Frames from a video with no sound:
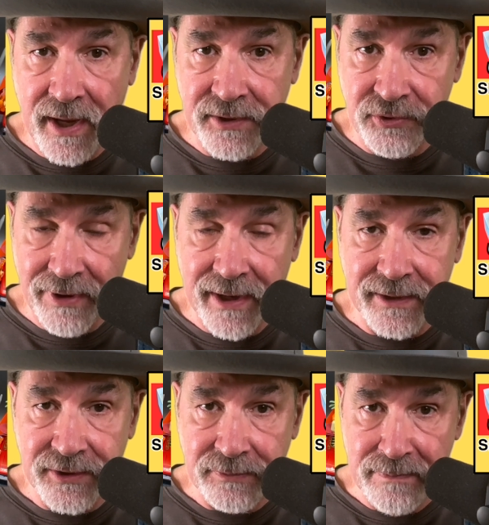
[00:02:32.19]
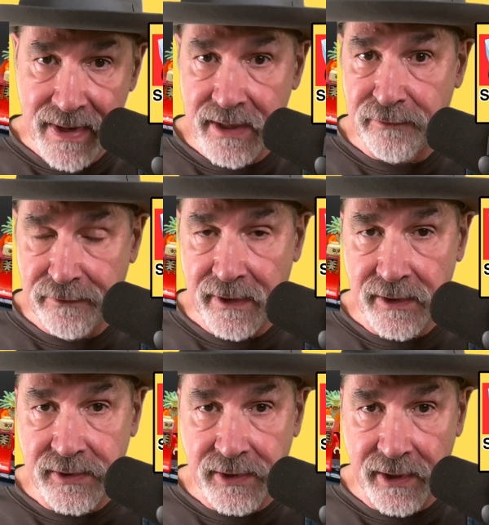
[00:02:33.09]
and Dragons
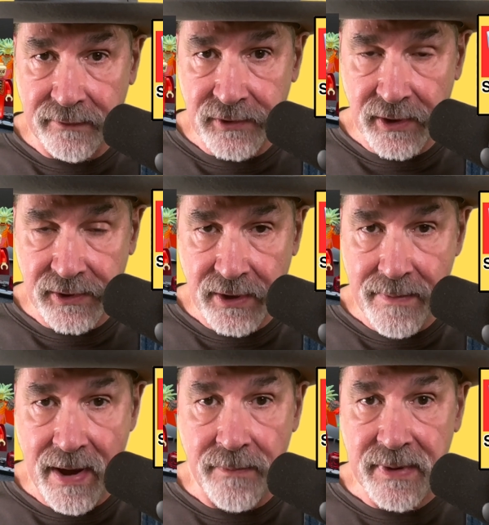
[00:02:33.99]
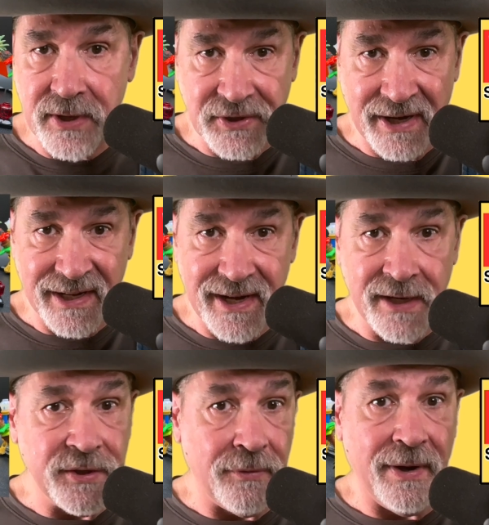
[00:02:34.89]
minifigs that have just come out because I can
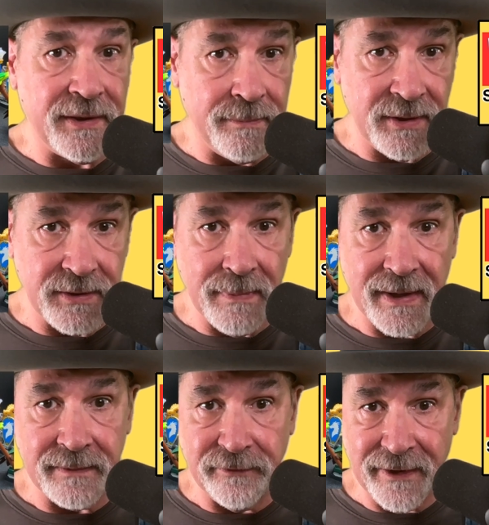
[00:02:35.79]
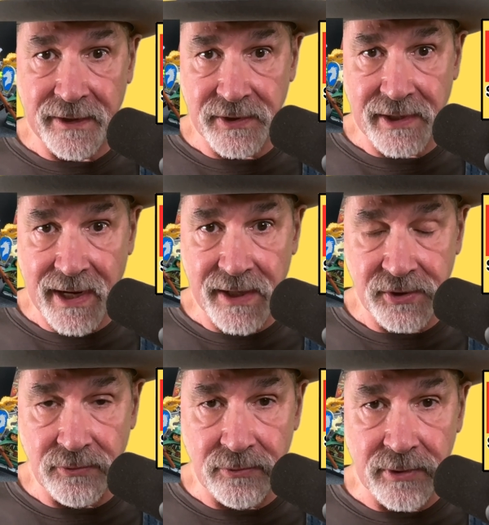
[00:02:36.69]
integrate them into my fantasy
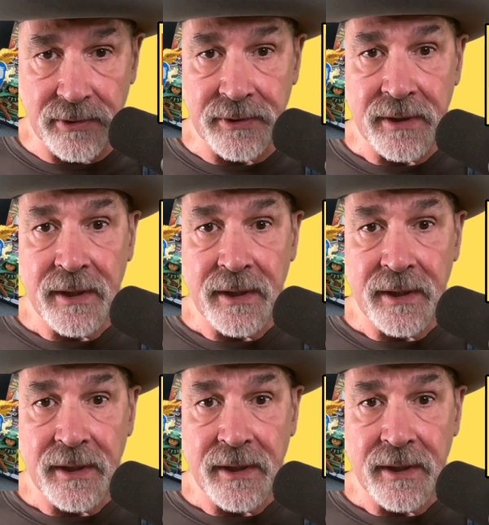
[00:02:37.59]
castle world.